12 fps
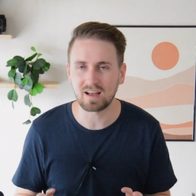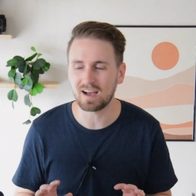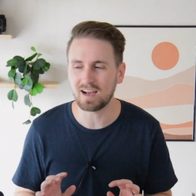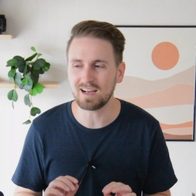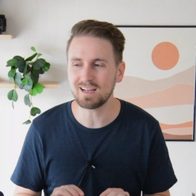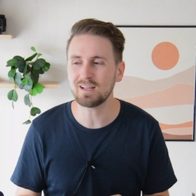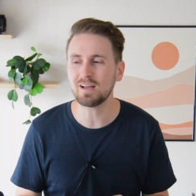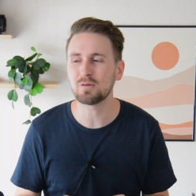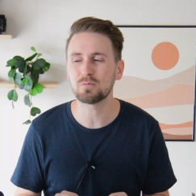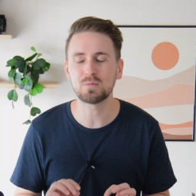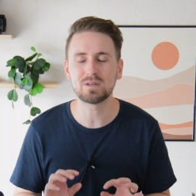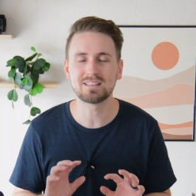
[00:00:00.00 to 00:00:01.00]
I
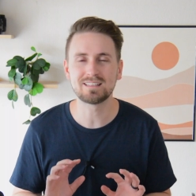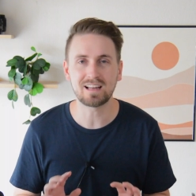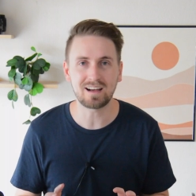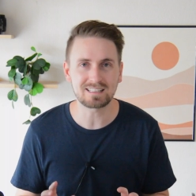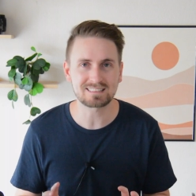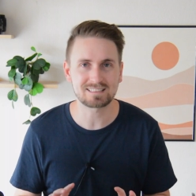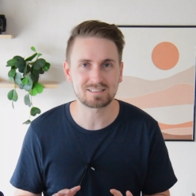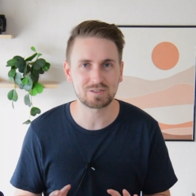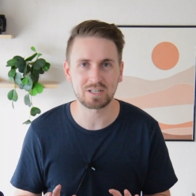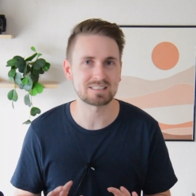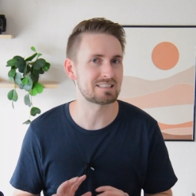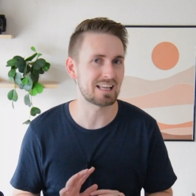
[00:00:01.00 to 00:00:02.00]
would not
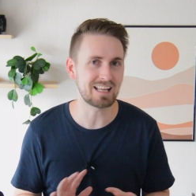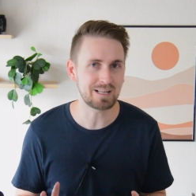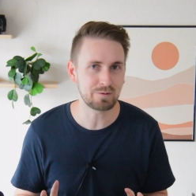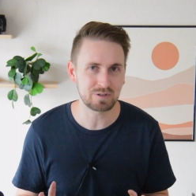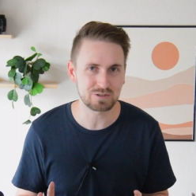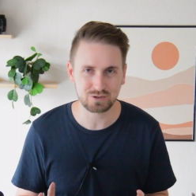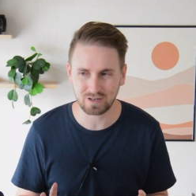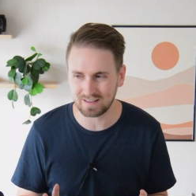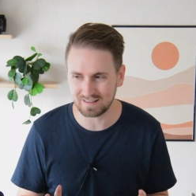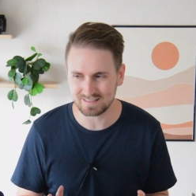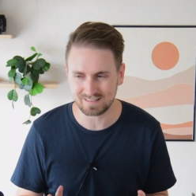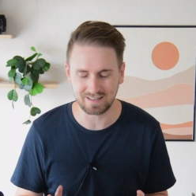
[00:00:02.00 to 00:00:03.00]
suggest anyone try
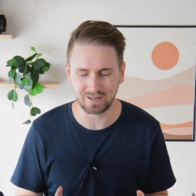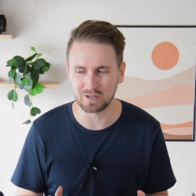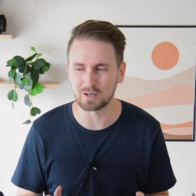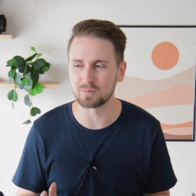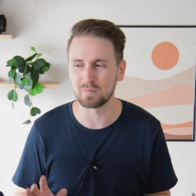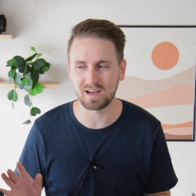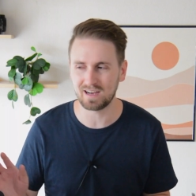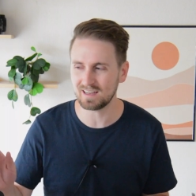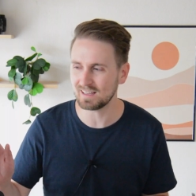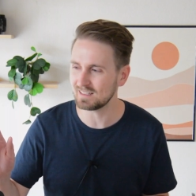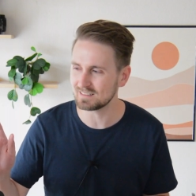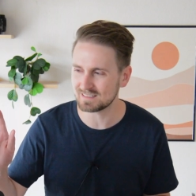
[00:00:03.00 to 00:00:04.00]
this at home.
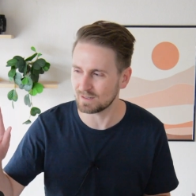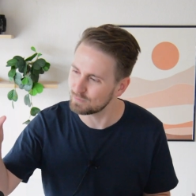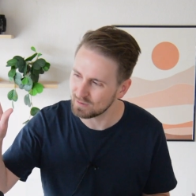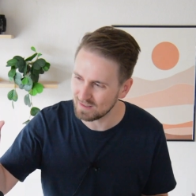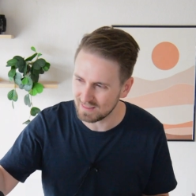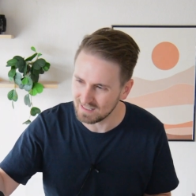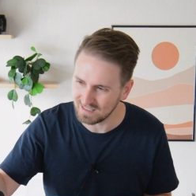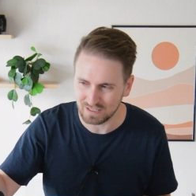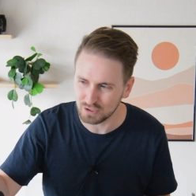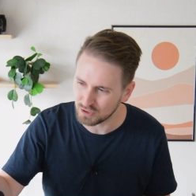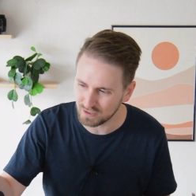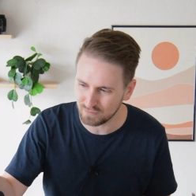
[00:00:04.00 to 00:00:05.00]
I definitely think it
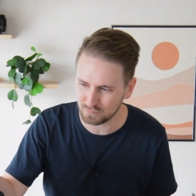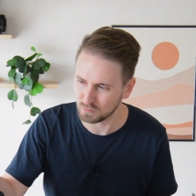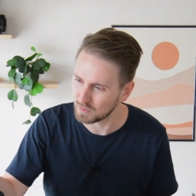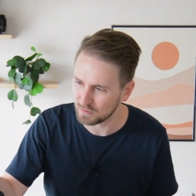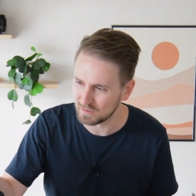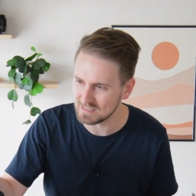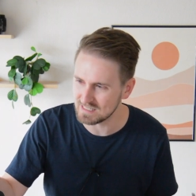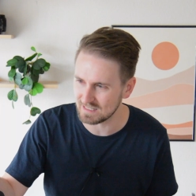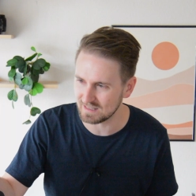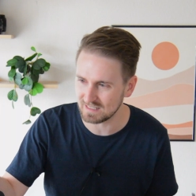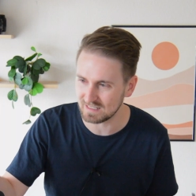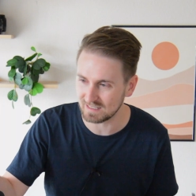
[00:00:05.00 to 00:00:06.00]
could have ruined
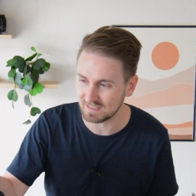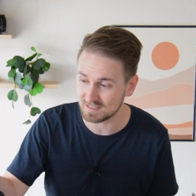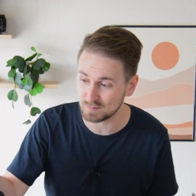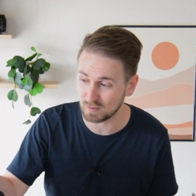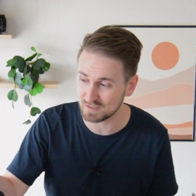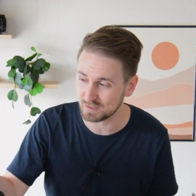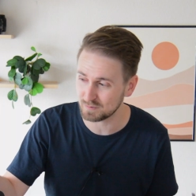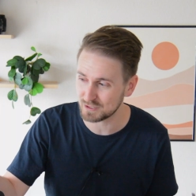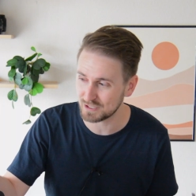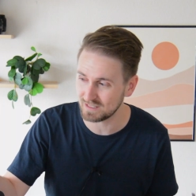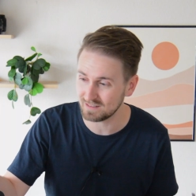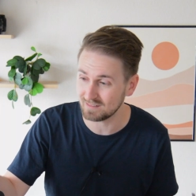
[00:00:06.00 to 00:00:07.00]
the espresso
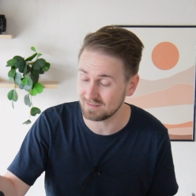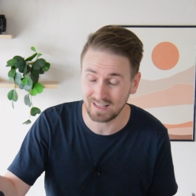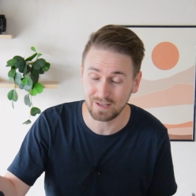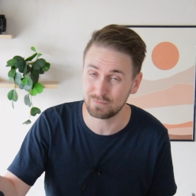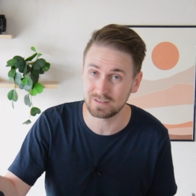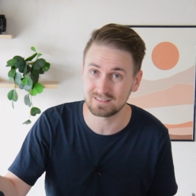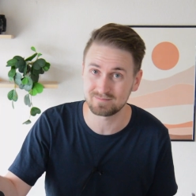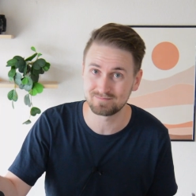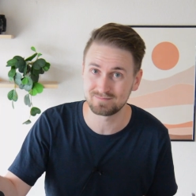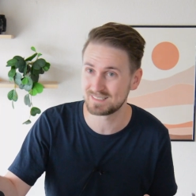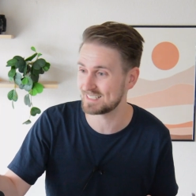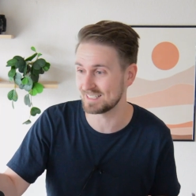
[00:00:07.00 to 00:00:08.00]
machine if it
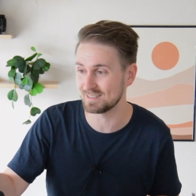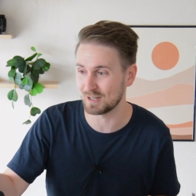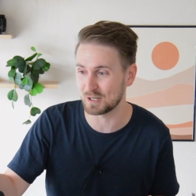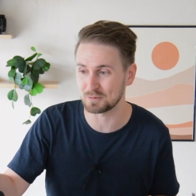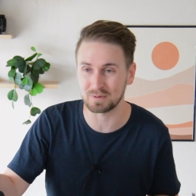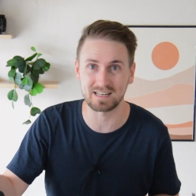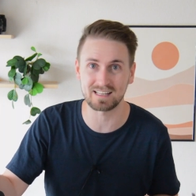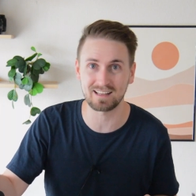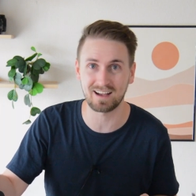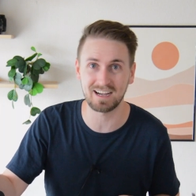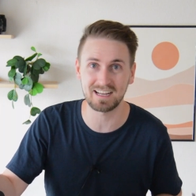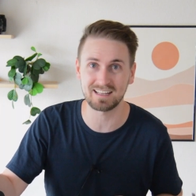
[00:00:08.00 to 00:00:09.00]
didn't already.
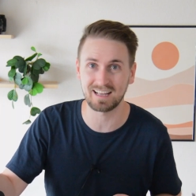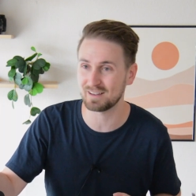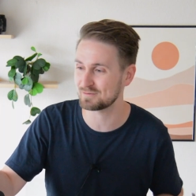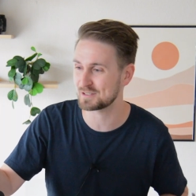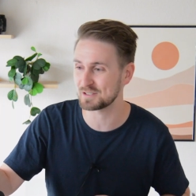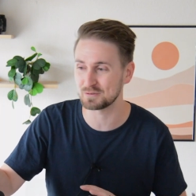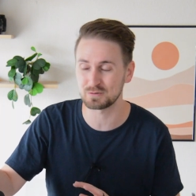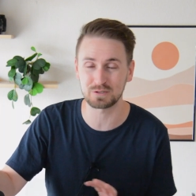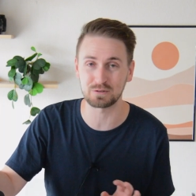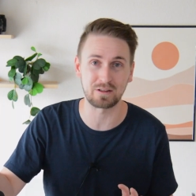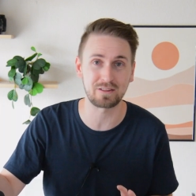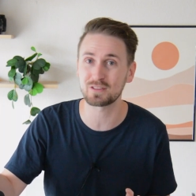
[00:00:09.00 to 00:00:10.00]
I have to
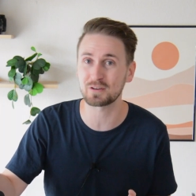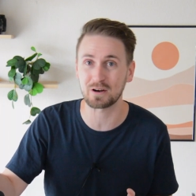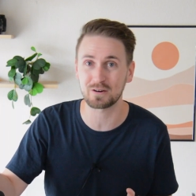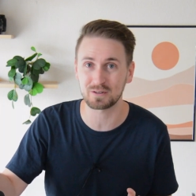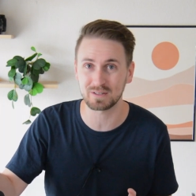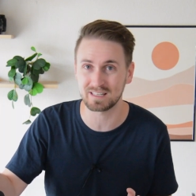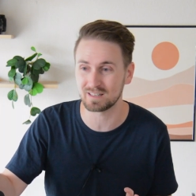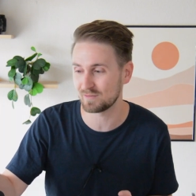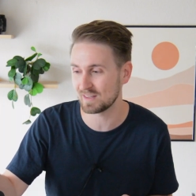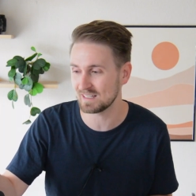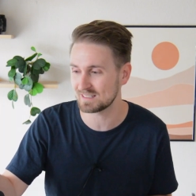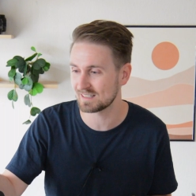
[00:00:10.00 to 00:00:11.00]
do a thorough clean of
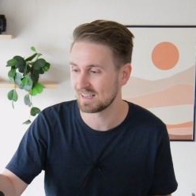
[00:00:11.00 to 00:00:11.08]
this.